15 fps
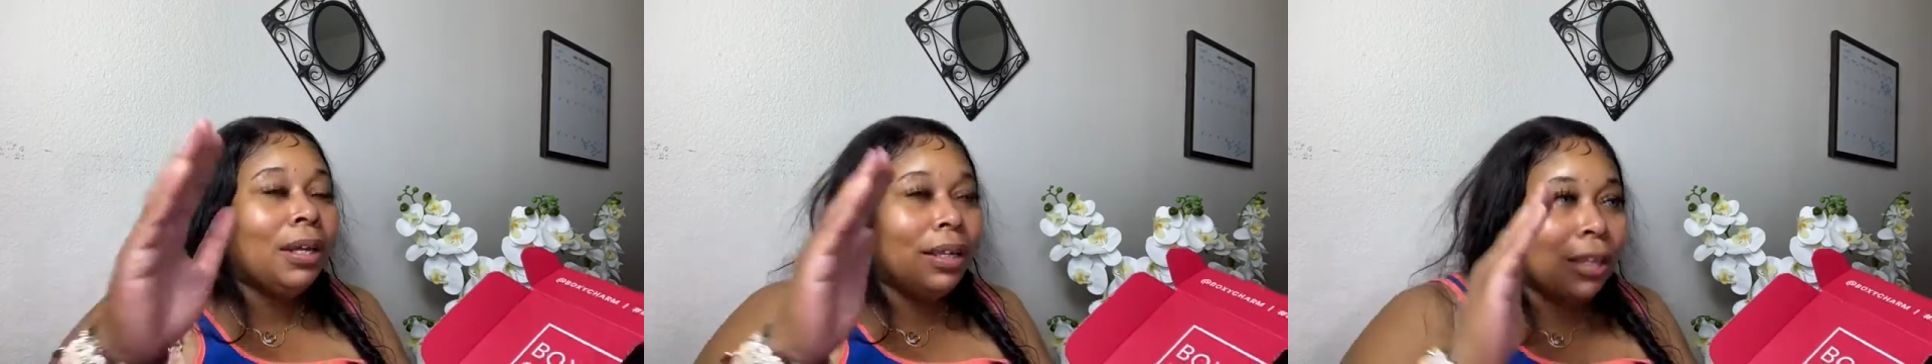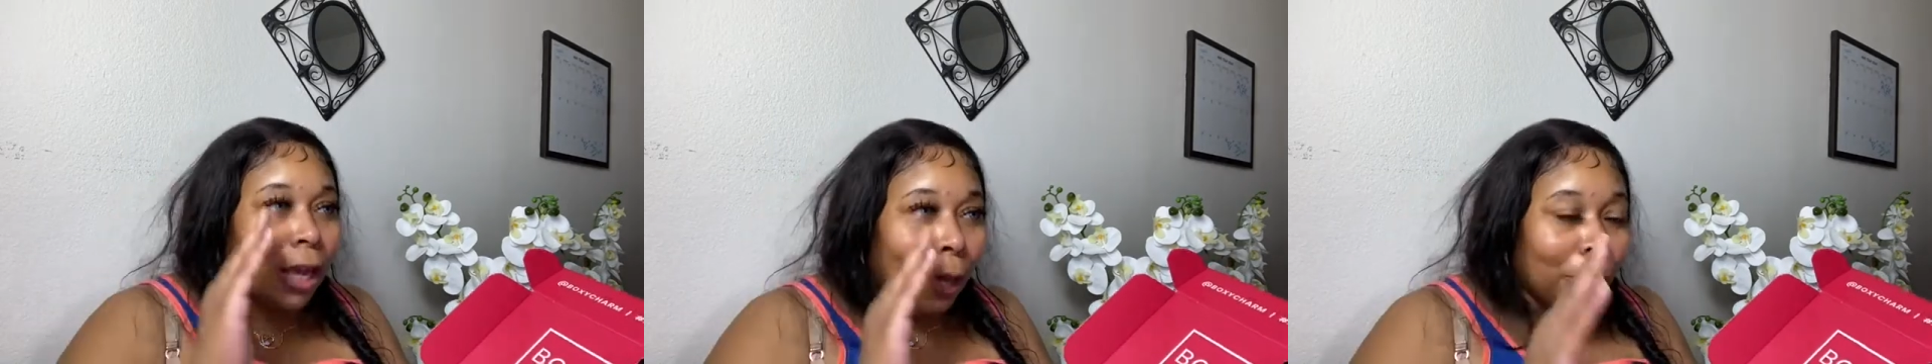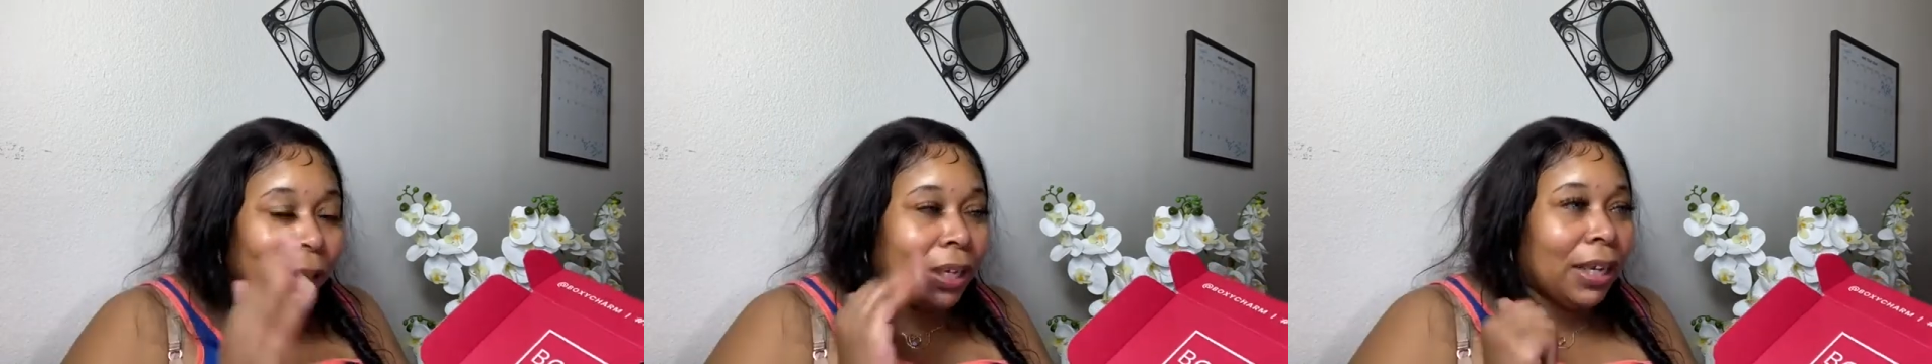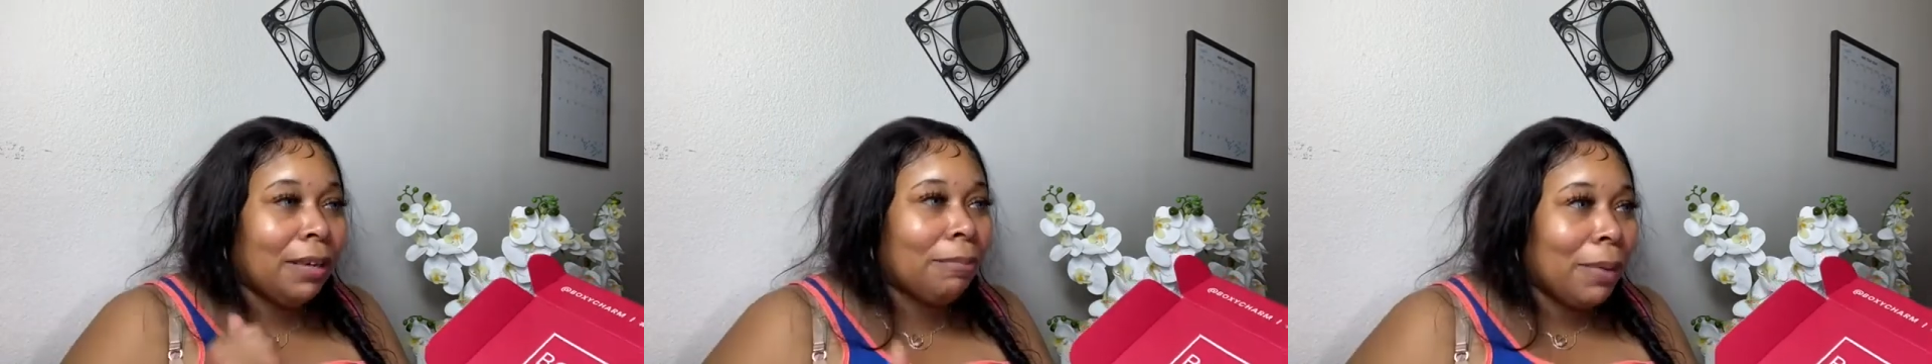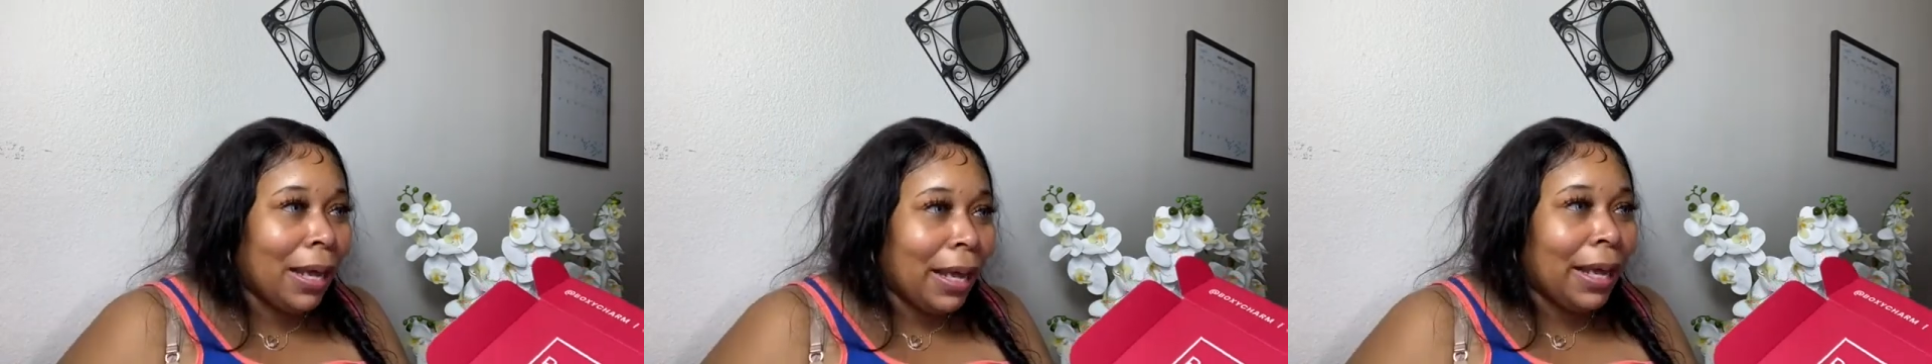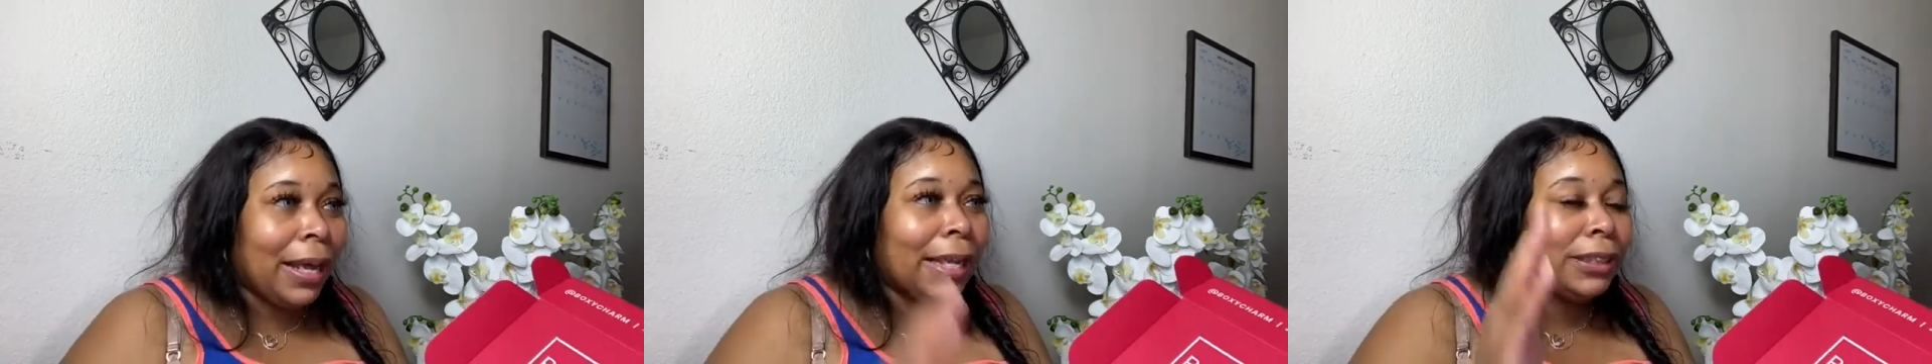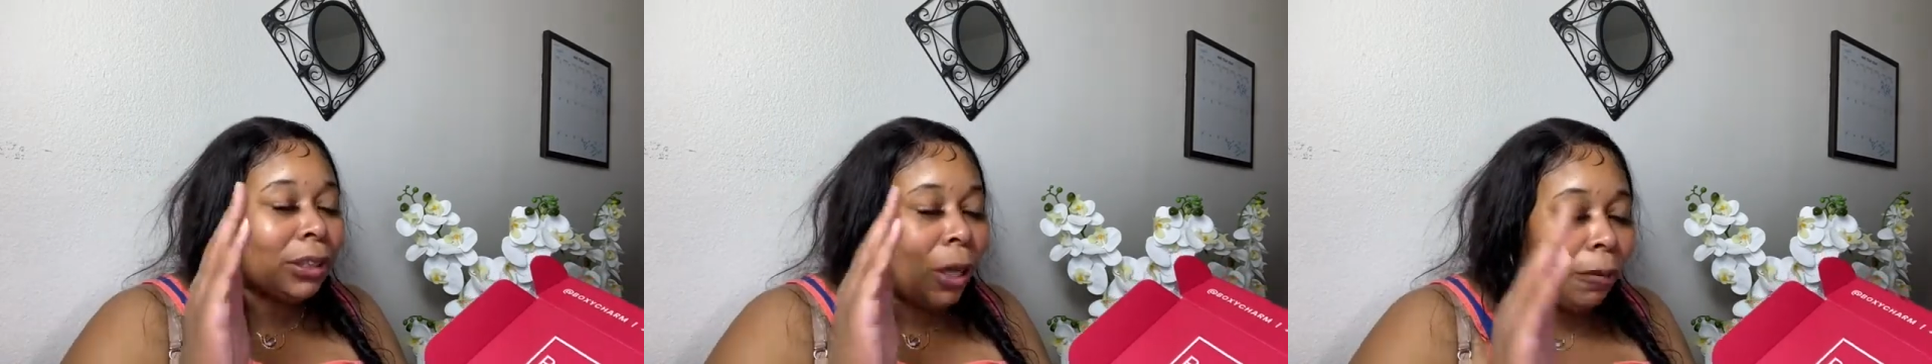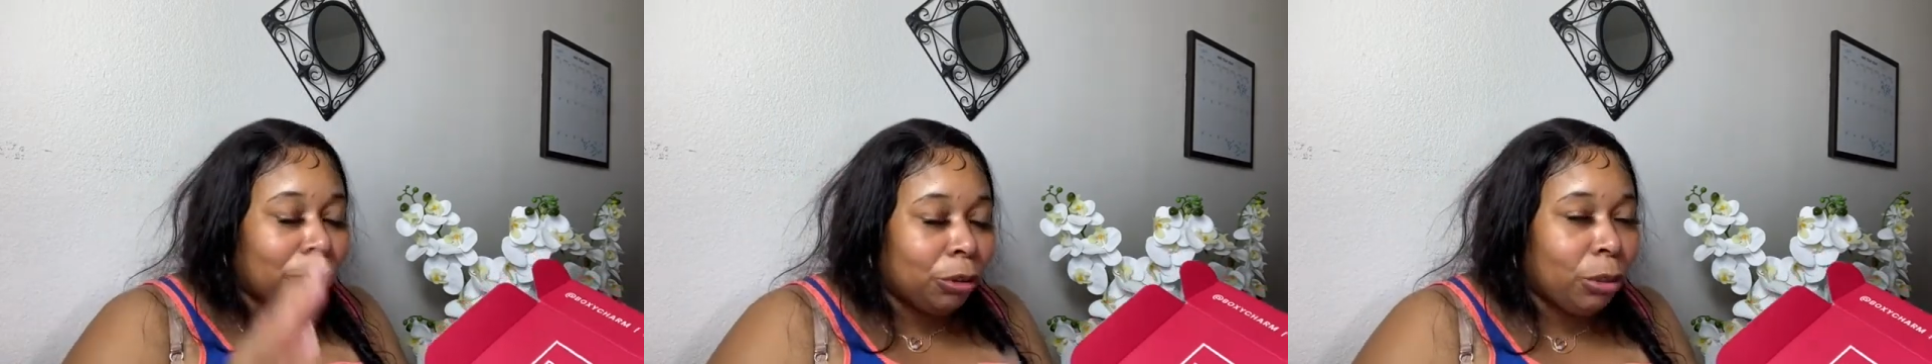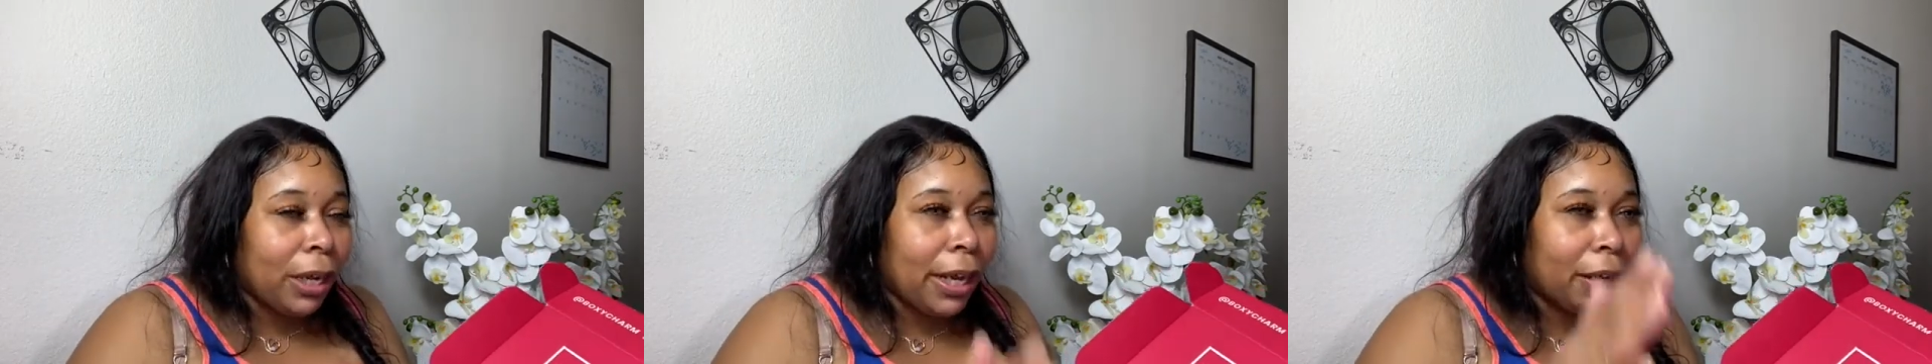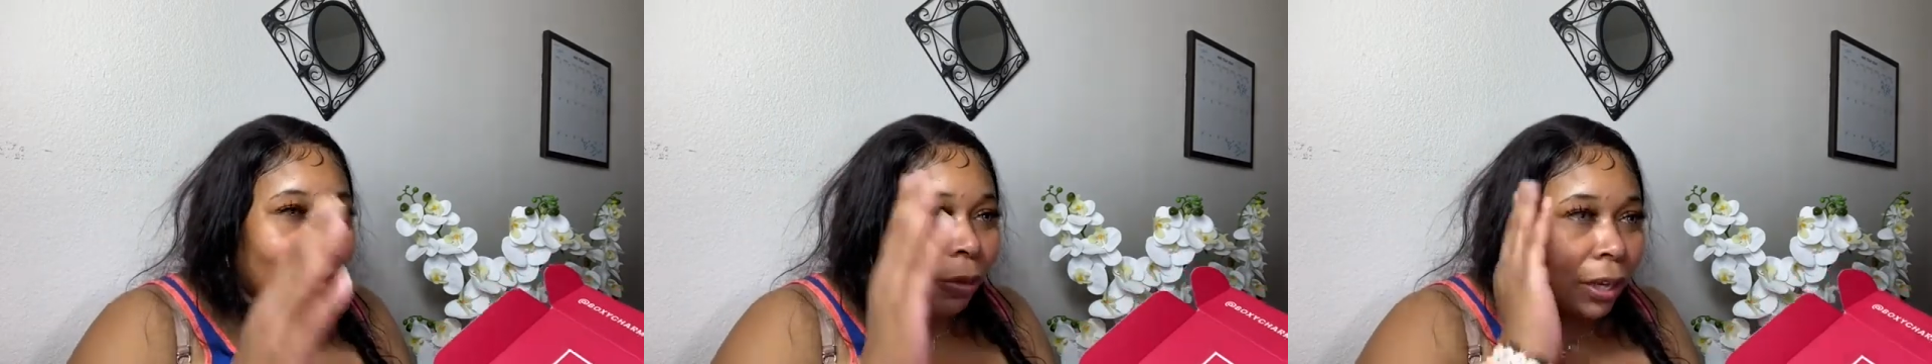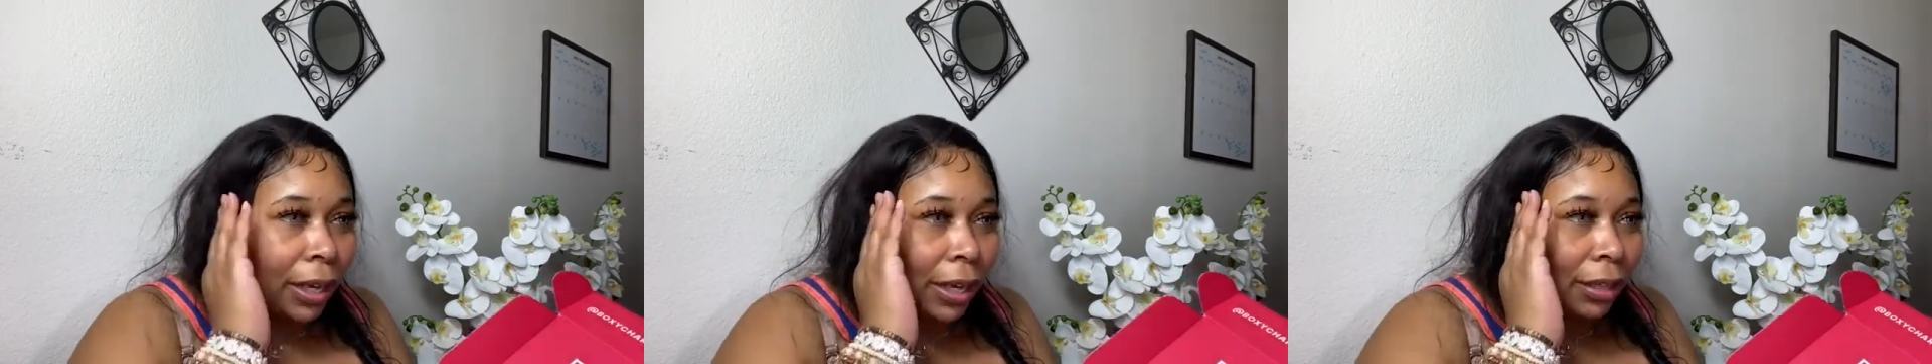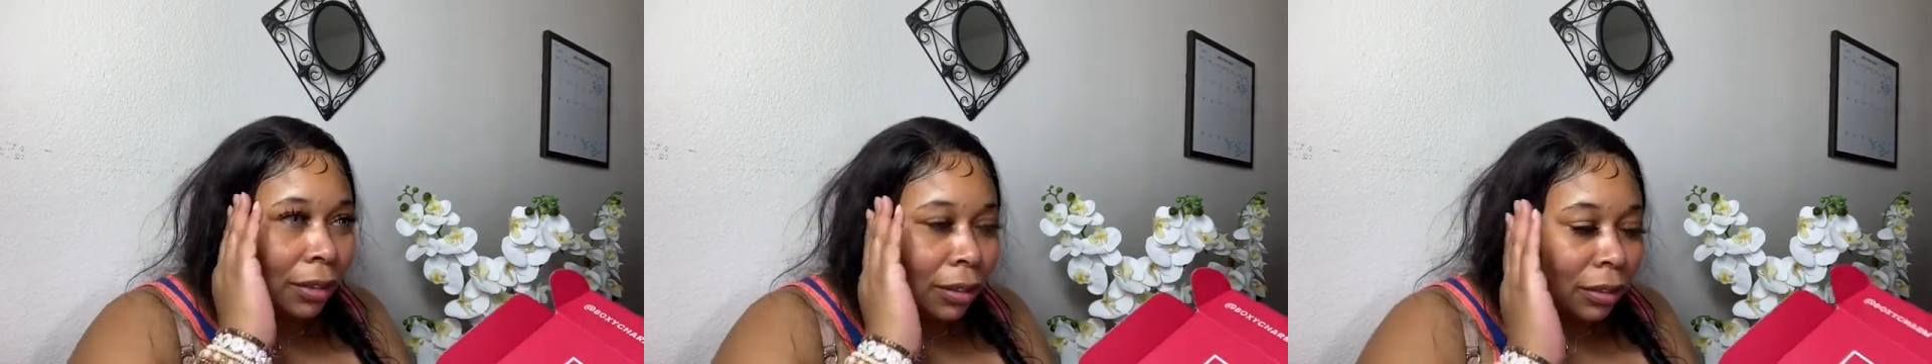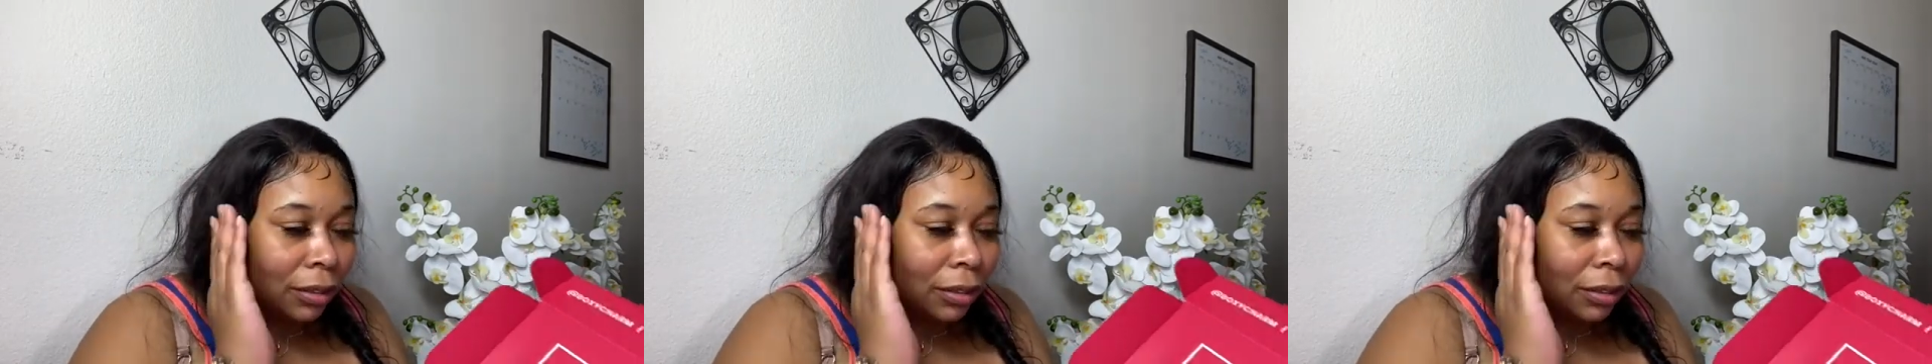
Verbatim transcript: Y'all be getting my ass off track, okay?